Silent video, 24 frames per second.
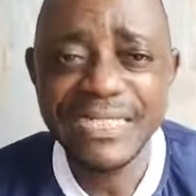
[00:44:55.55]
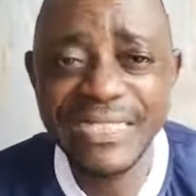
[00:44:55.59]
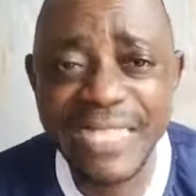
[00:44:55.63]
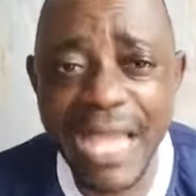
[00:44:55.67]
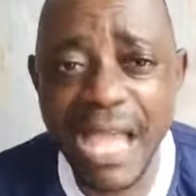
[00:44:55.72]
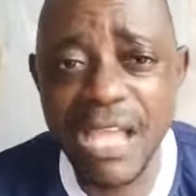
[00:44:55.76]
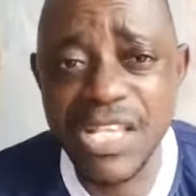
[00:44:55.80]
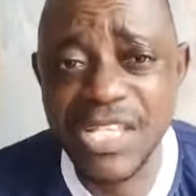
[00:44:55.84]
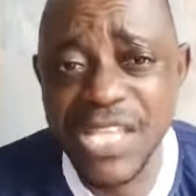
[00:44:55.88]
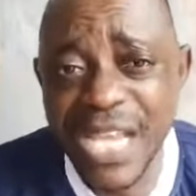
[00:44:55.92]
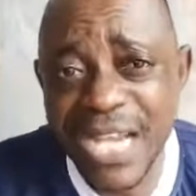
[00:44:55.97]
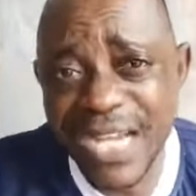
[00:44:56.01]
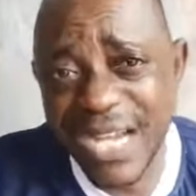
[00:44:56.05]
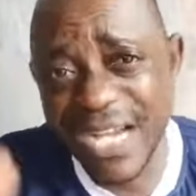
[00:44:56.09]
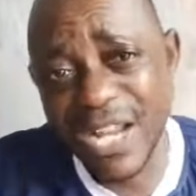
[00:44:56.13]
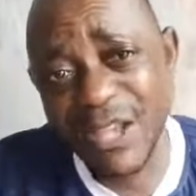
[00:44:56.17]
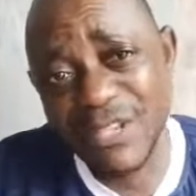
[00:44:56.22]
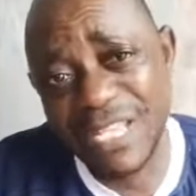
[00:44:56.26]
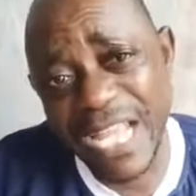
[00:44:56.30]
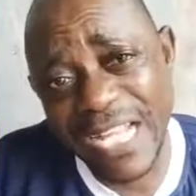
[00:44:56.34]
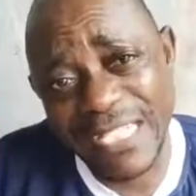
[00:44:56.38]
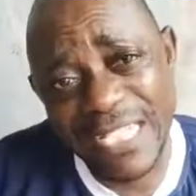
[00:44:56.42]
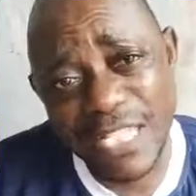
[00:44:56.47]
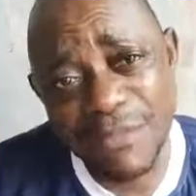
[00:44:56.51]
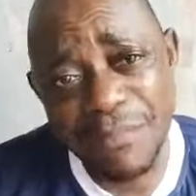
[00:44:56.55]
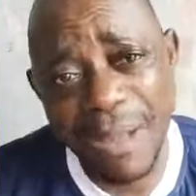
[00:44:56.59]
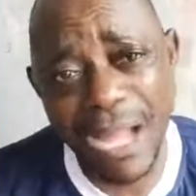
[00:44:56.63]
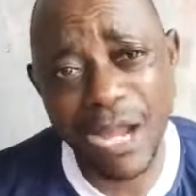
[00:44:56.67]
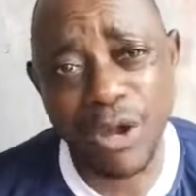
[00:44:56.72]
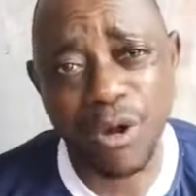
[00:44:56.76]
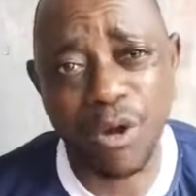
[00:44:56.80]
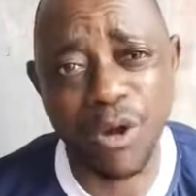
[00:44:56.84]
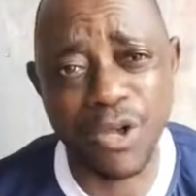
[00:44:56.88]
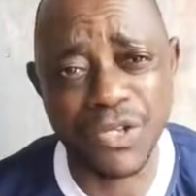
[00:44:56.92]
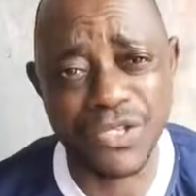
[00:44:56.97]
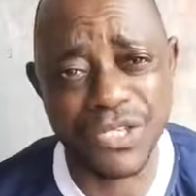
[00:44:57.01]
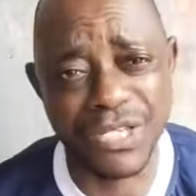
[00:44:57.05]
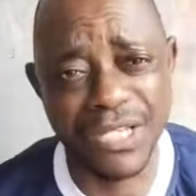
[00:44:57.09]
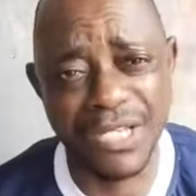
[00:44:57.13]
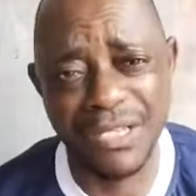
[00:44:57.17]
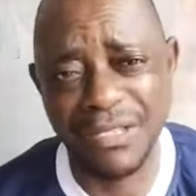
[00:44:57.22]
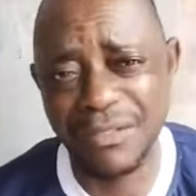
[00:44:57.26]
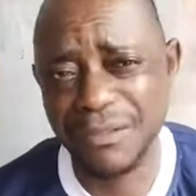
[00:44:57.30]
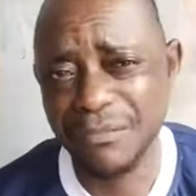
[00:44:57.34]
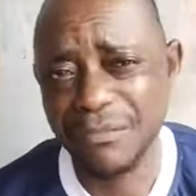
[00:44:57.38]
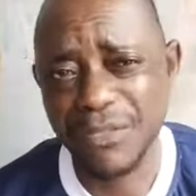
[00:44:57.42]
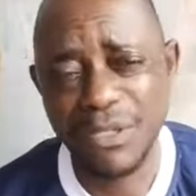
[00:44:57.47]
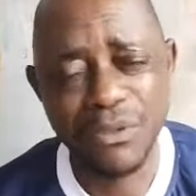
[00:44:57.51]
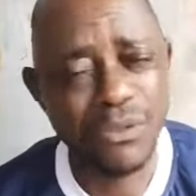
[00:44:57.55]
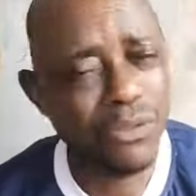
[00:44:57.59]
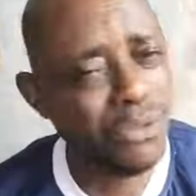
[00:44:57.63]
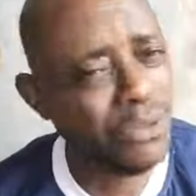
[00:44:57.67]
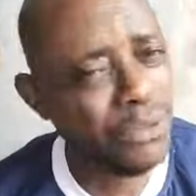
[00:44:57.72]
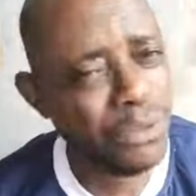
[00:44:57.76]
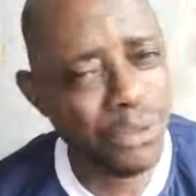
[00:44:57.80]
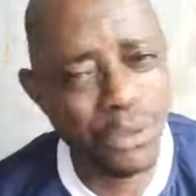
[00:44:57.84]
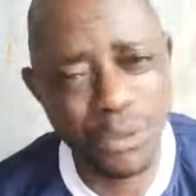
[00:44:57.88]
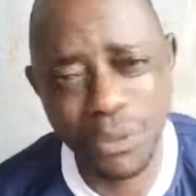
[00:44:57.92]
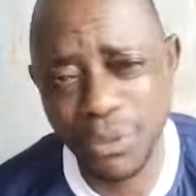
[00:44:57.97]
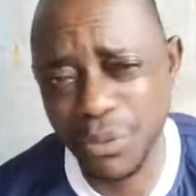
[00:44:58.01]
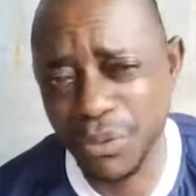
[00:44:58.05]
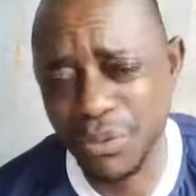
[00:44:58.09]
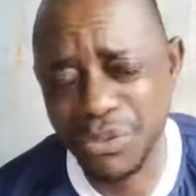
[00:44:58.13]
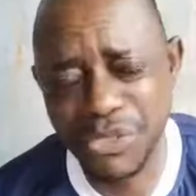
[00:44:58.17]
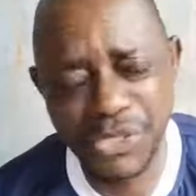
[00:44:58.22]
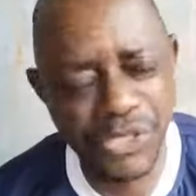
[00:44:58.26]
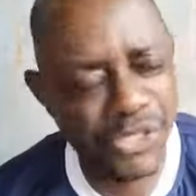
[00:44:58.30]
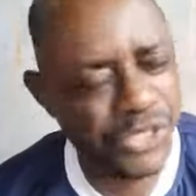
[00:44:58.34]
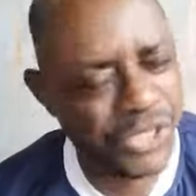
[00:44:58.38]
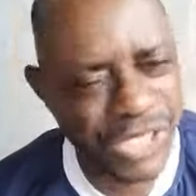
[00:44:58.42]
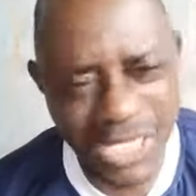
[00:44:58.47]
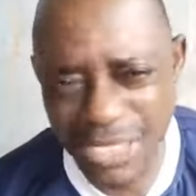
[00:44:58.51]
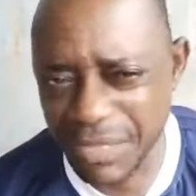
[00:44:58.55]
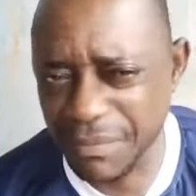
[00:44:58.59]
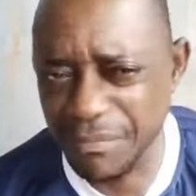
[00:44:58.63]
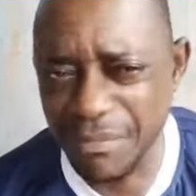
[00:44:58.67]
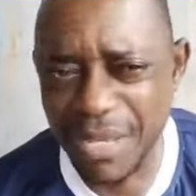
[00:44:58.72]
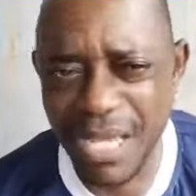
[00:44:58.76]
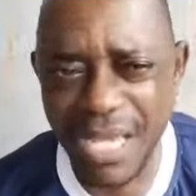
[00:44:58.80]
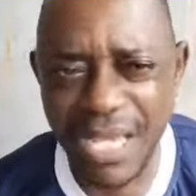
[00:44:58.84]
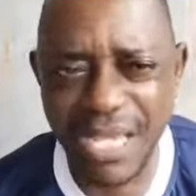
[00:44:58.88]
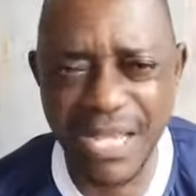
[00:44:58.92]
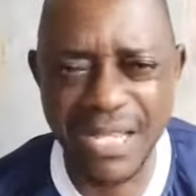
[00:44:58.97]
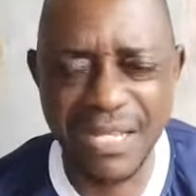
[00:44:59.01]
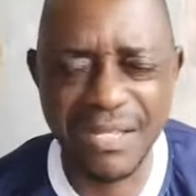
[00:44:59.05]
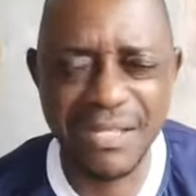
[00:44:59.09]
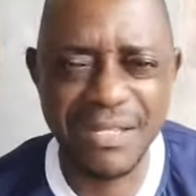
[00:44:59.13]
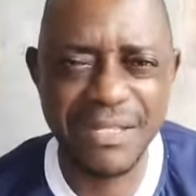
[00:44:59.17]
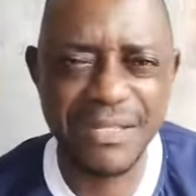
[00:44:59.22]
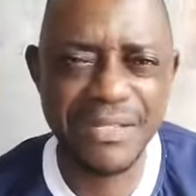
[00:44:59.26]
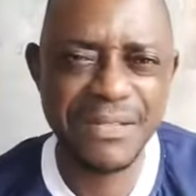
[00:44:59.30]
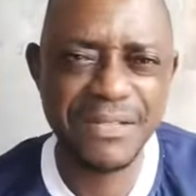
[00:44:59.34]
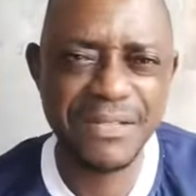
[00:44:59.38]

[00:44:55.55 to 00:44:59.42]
Then secretly they say this is my cousin. Oh shit, man.